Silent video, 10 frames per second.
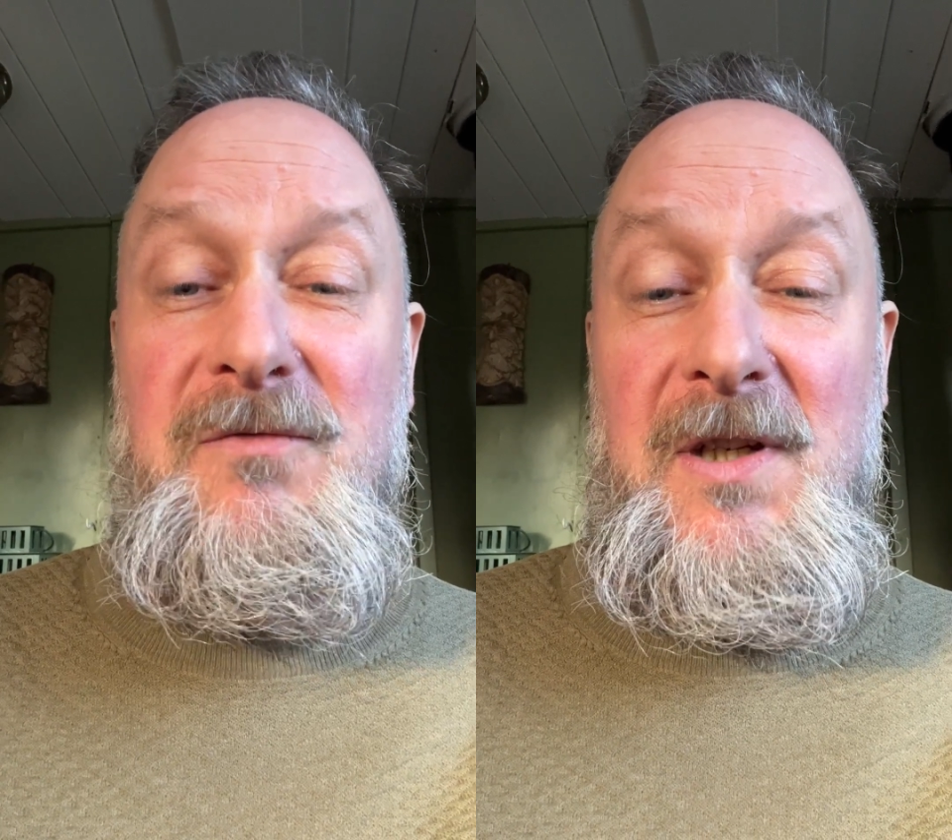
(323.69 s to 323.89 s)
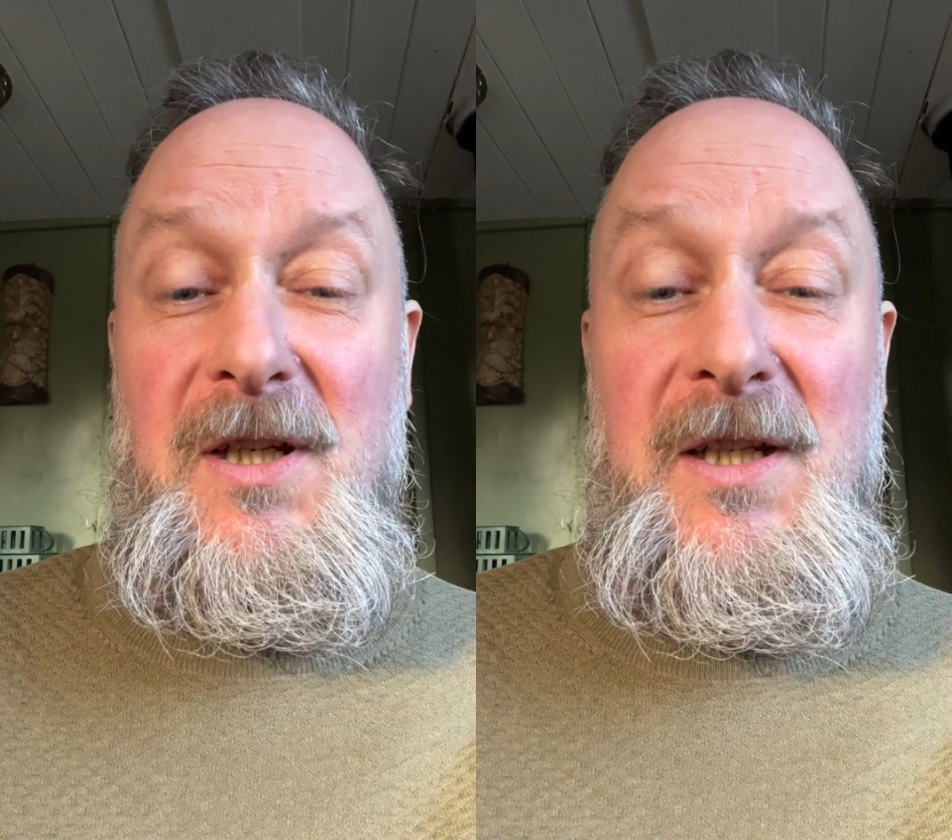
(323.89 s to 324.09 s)

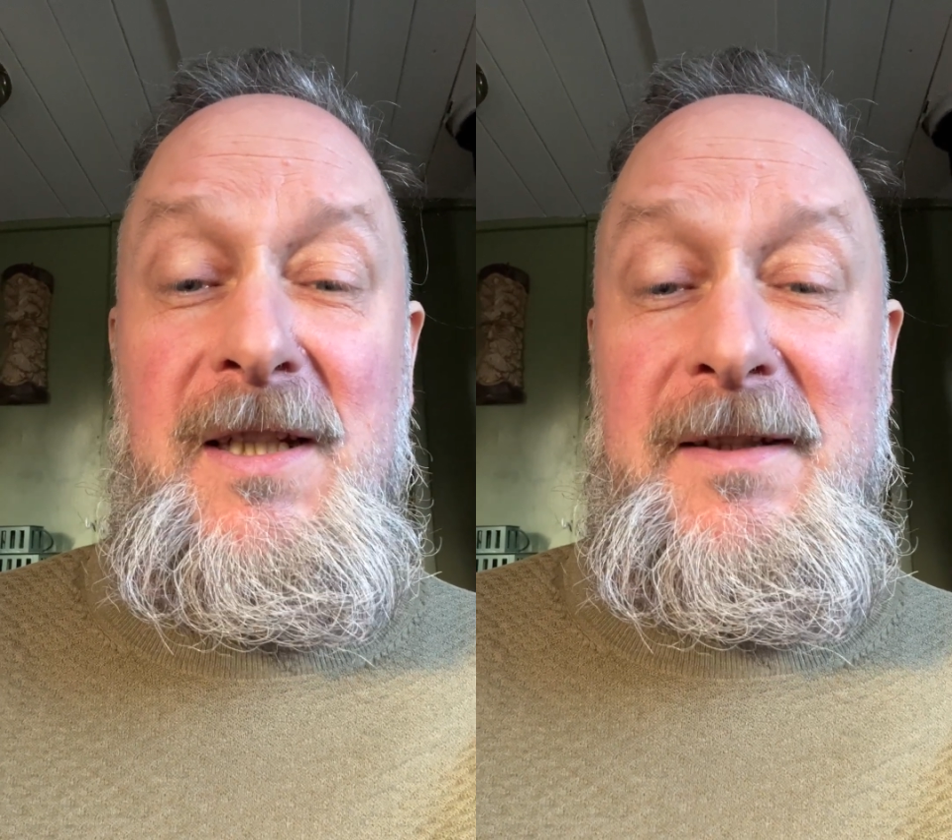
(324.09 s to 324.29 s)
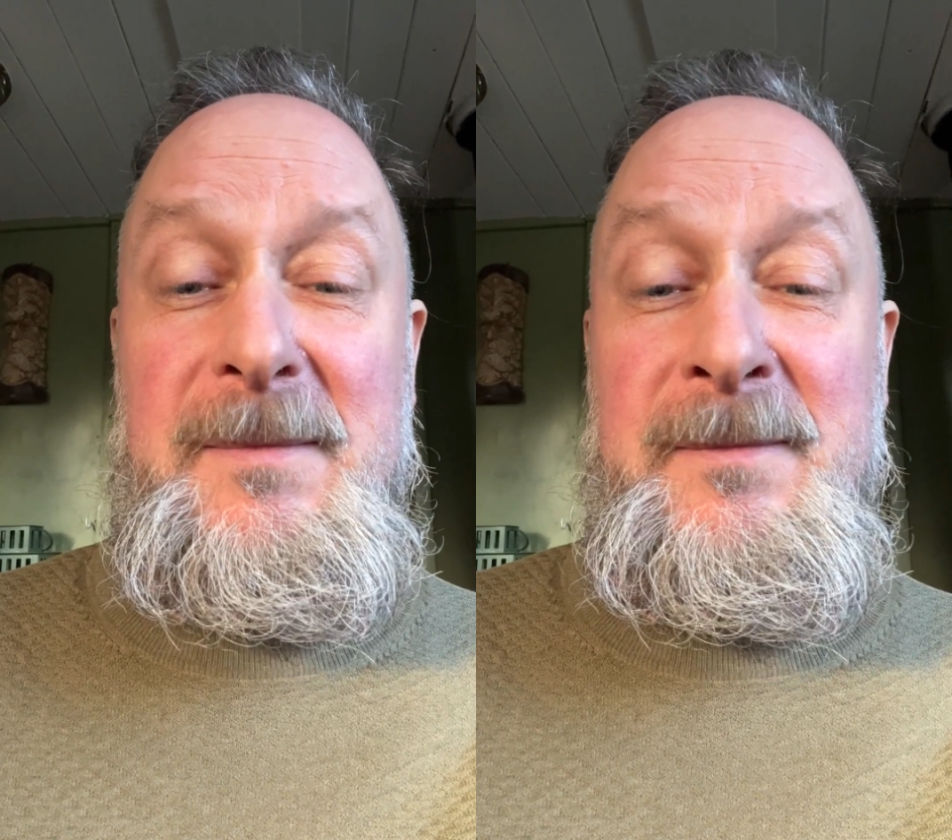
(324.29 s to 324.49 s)
really,
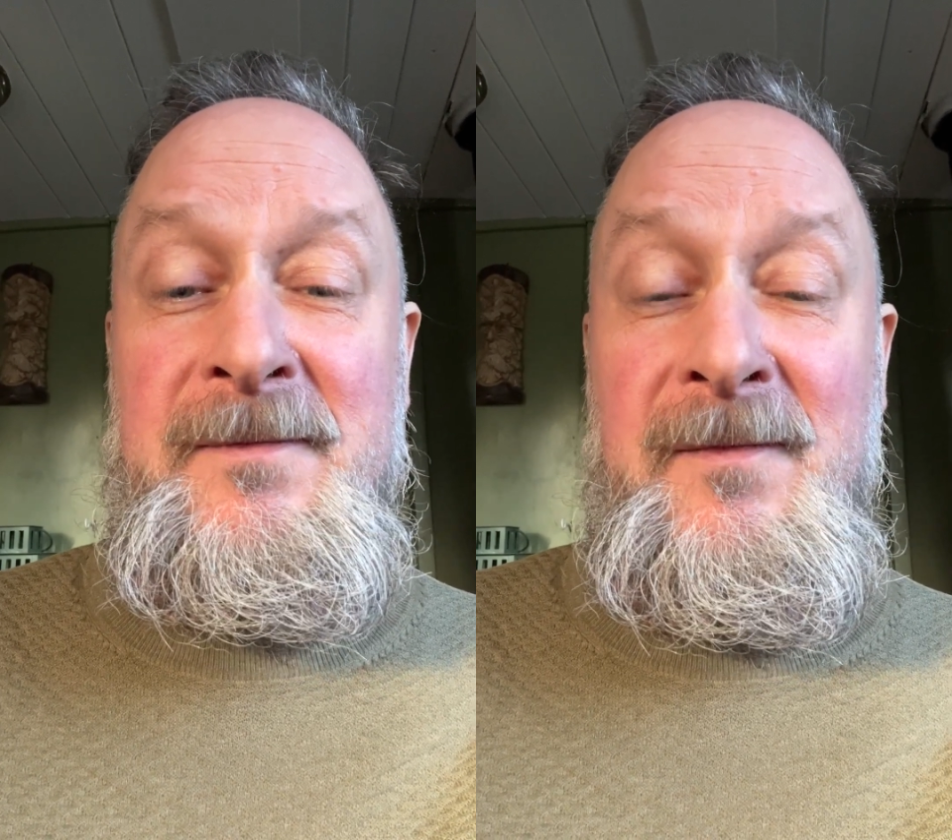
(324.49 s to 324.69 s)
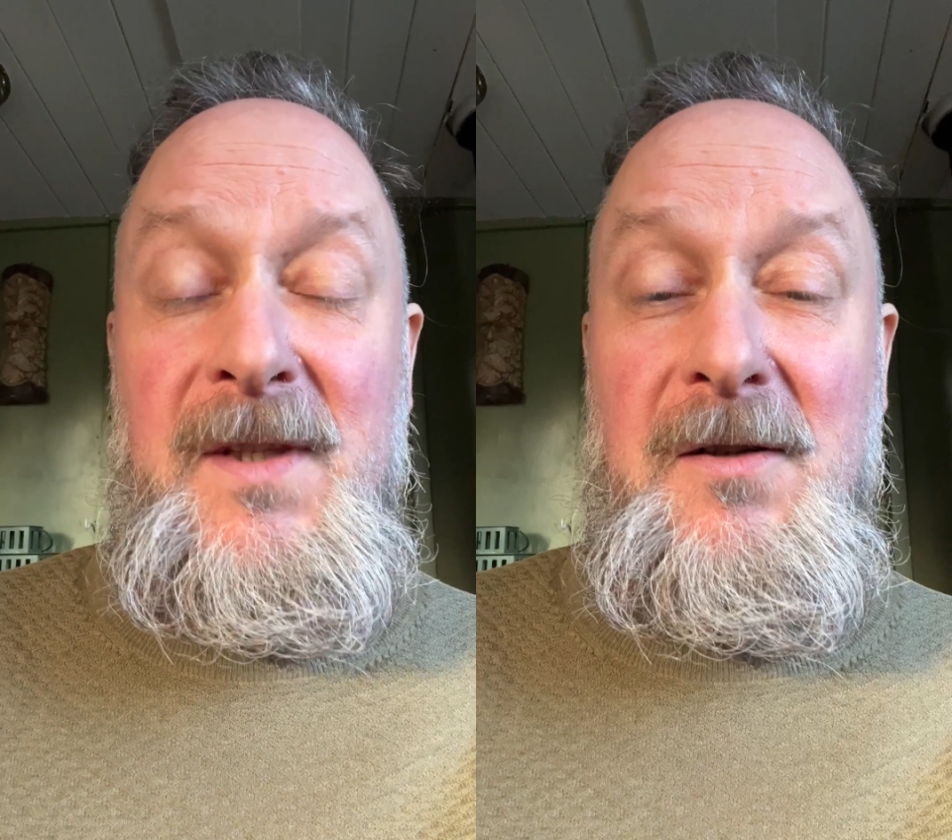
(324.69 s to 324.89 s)

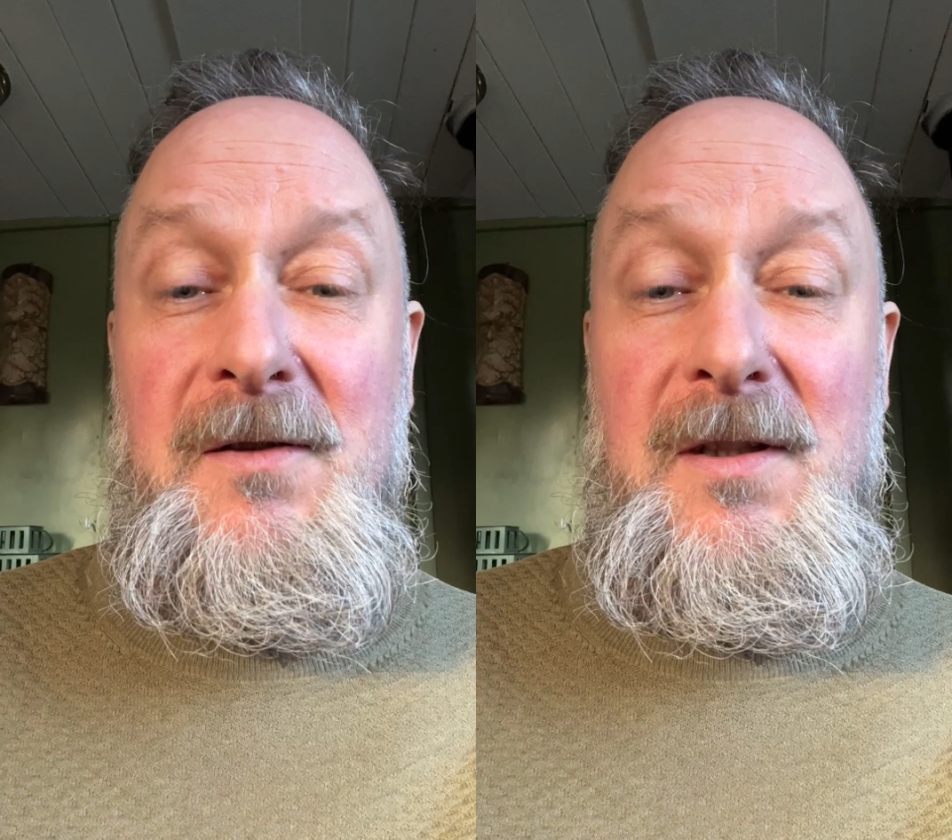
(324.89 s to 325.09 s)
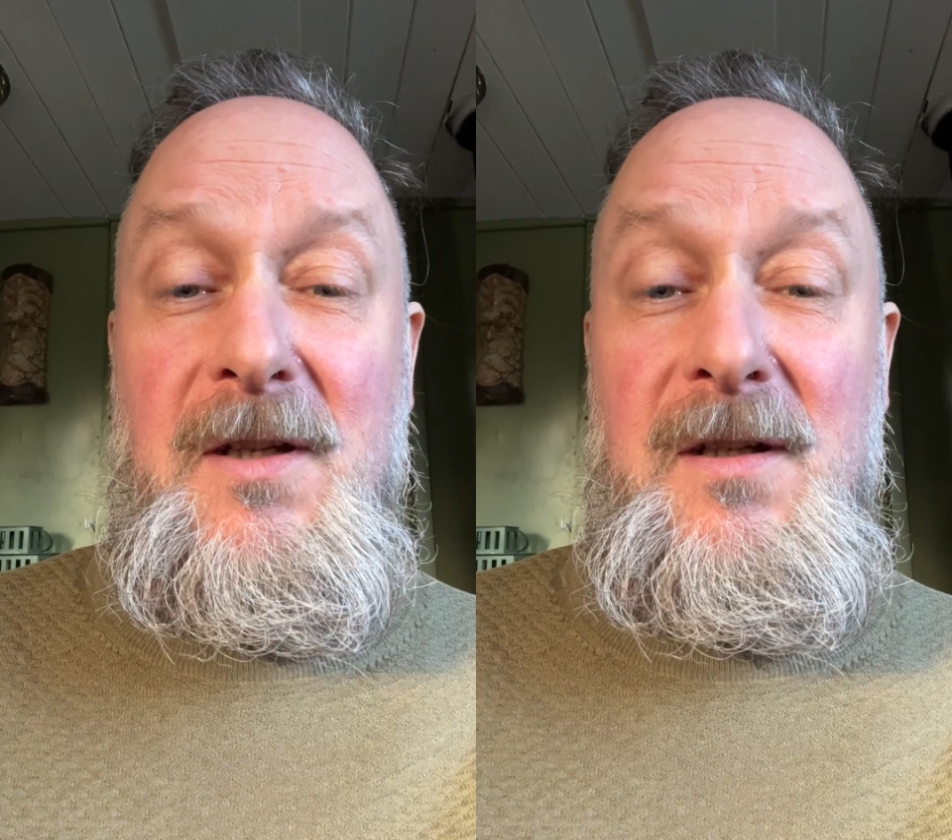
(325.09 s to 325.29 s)
on
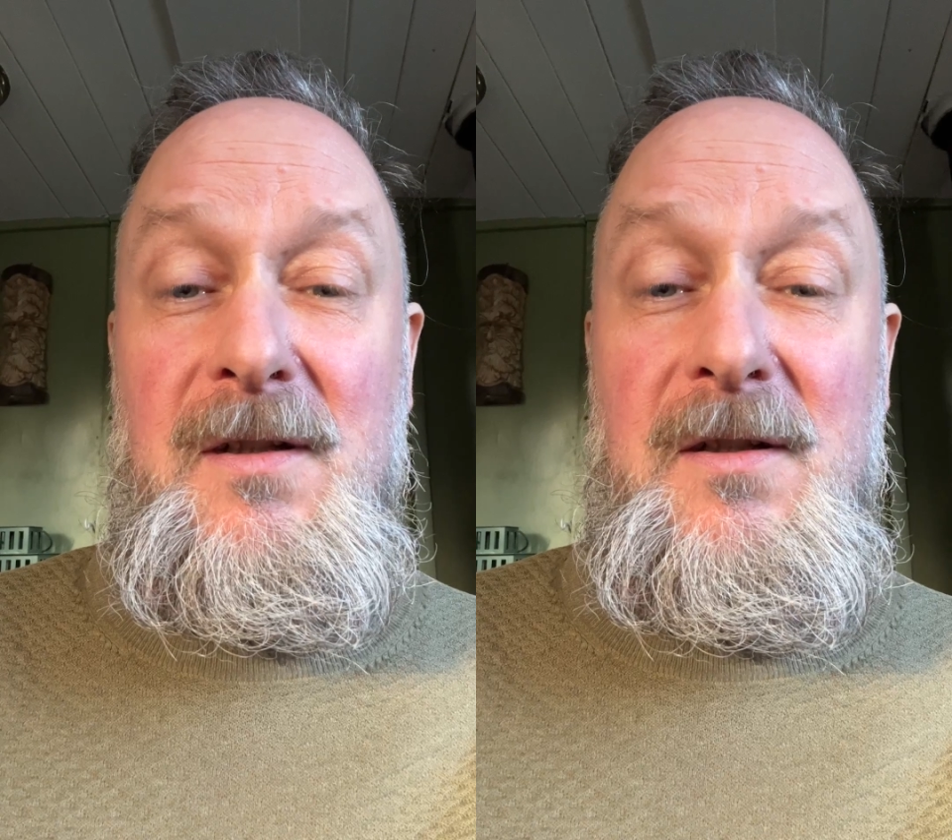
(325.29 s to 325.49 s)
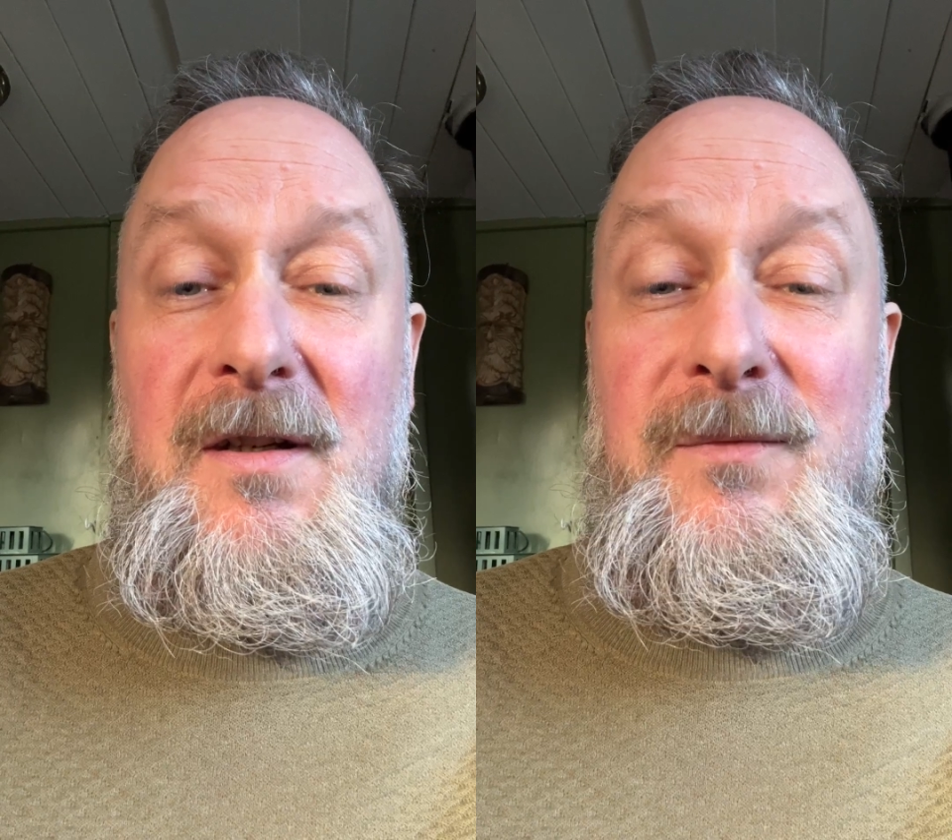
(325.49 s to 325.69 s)
this kind of
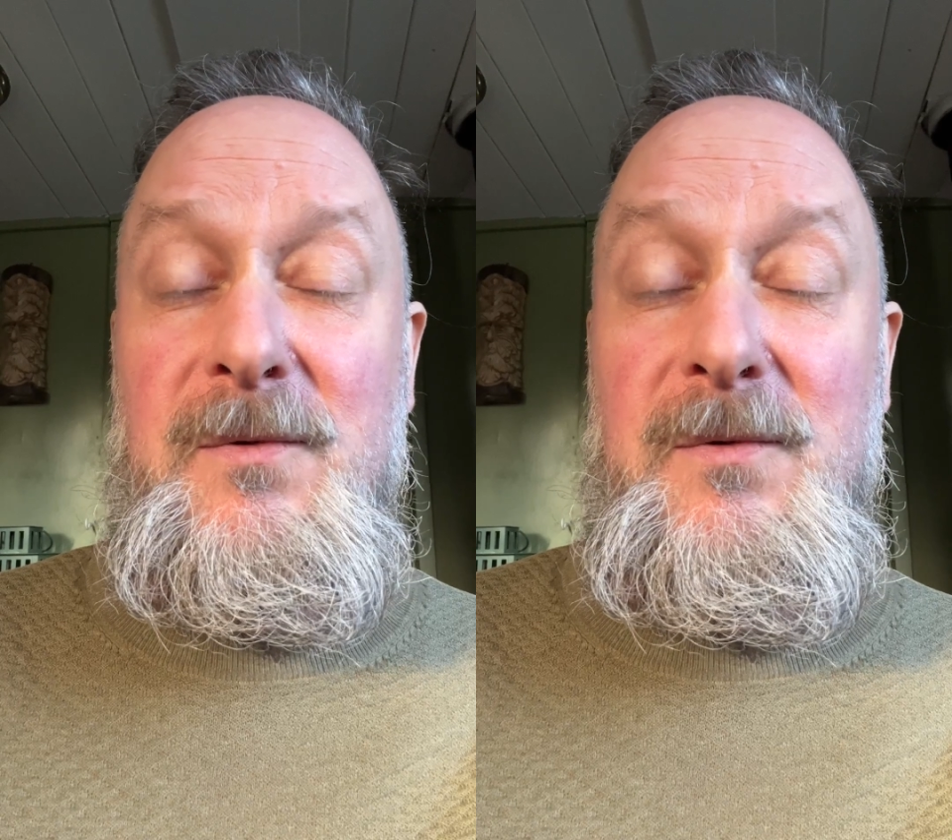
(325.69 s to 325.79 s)
stuff.